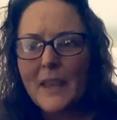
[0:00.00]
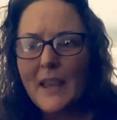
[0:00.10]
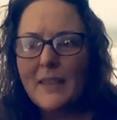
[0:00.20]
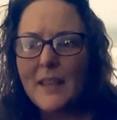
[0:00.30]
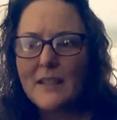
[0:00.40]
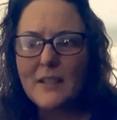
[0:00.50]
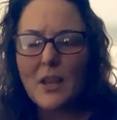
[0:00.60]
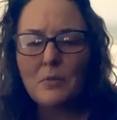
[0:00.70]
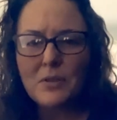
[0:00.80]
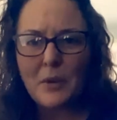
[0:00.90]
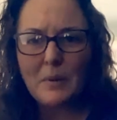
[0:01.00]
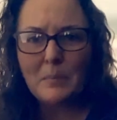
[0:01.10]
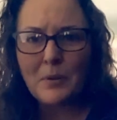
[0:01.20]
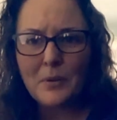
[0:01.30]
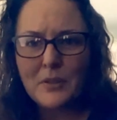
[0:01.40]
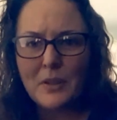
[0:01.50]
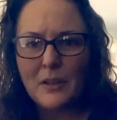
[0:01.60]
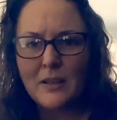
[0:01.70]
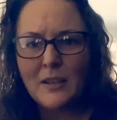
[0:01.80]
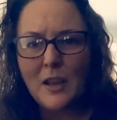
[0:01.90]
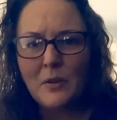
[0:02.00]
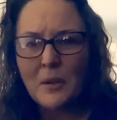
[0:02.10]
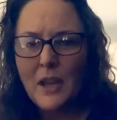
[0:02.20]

And that's so, so important. And, you know,